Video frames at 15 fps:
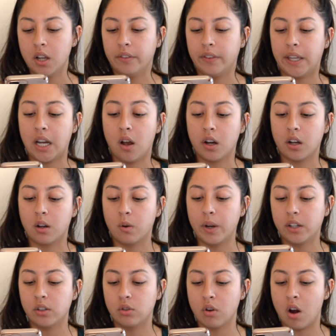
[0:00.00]
They are
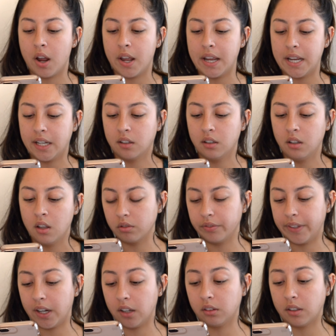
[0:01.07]
quick drying.
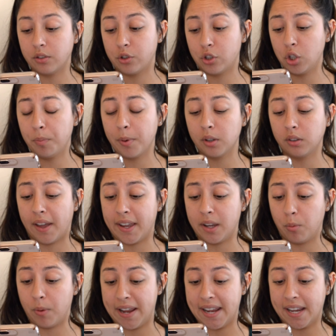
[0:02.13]
They're super
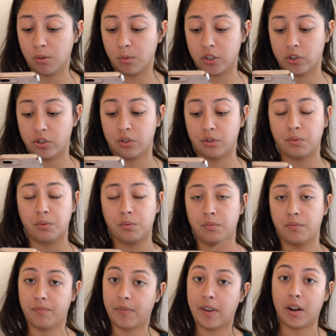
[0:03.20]
lightweight, which is
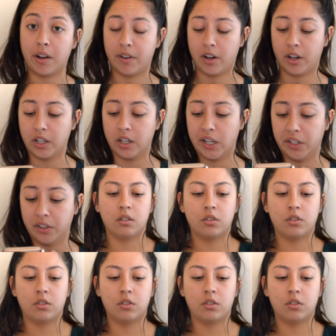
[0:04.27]
very, very good.